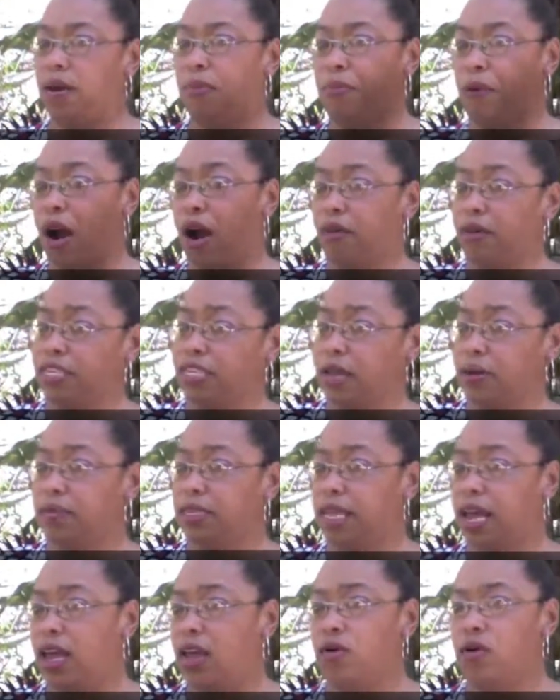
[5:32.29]
a progress
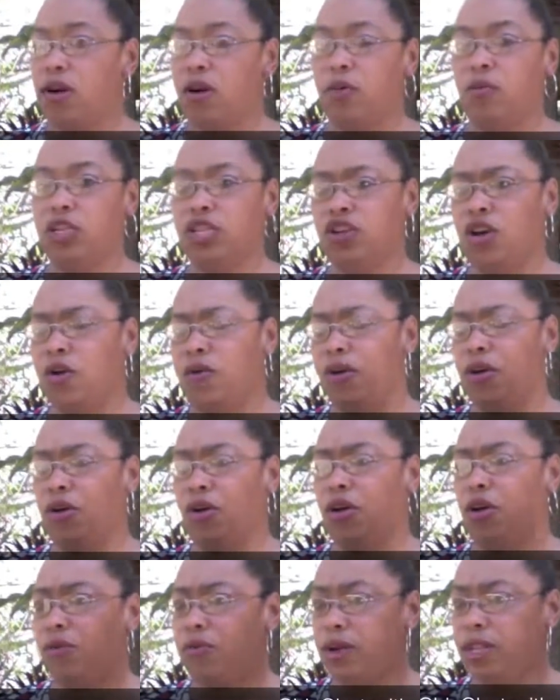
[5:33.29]
update on what's going
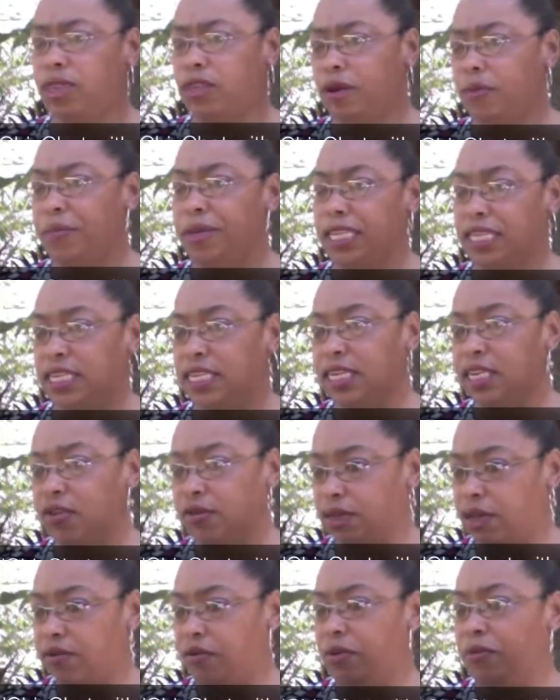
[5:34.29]
on with your business,
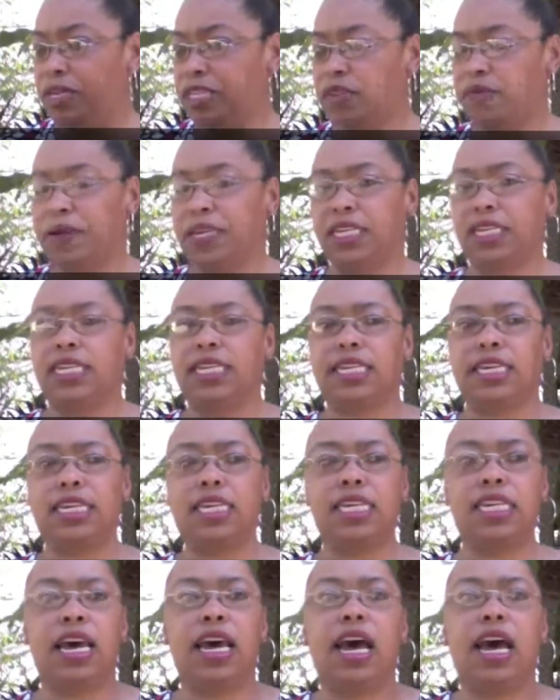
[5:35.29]
with everyone's businesses.